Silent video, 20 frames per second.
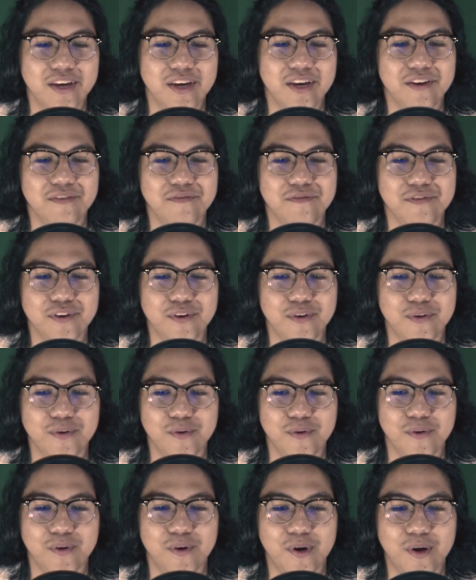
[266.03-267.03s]
if
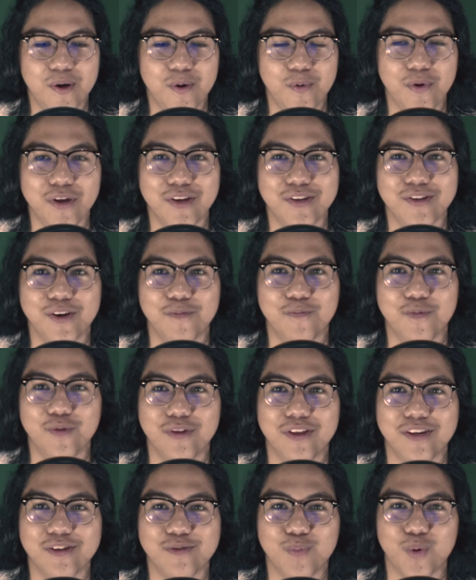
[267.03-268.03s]
you went up to
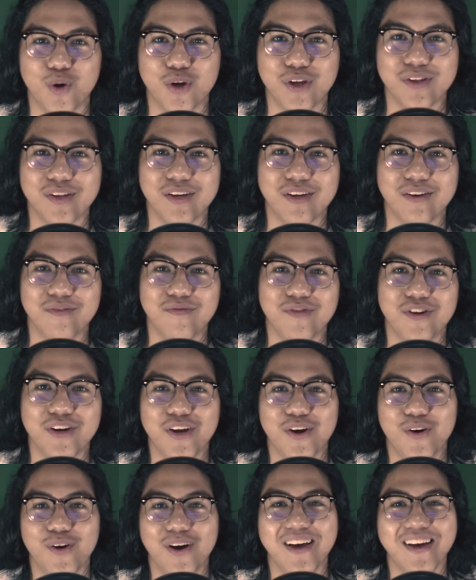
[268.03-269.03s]
this point in the
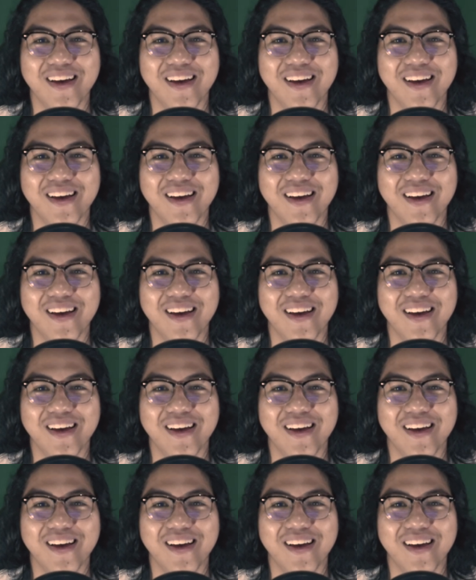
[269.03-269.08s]
video.